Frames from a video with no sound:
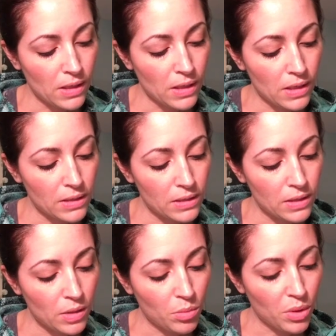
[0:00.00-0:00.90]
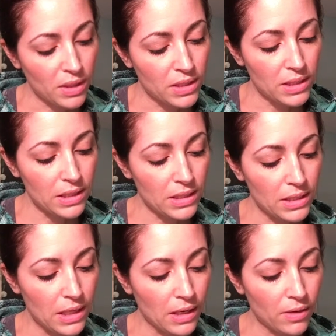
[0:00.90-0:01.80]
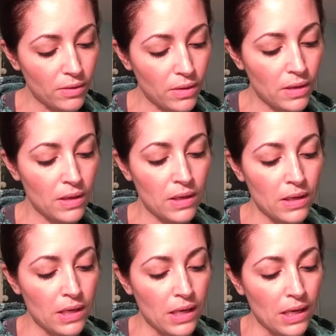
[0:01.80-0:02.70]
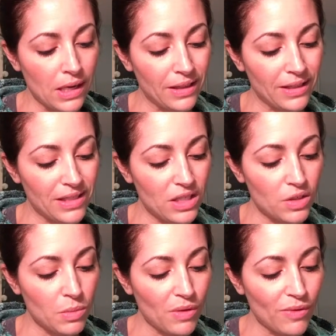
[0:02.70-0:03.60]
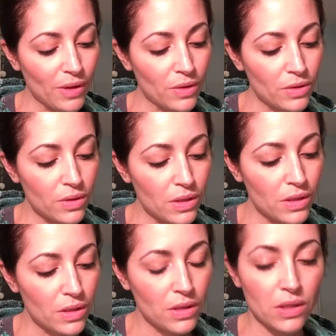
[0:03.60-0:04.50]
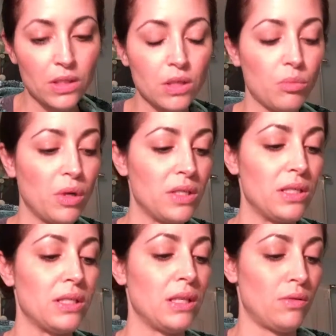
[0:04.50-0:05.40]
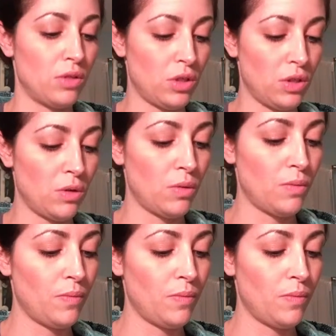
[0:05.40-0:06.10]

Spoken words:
And so I'm pressing it down, and I like to use my fingers to press it down too,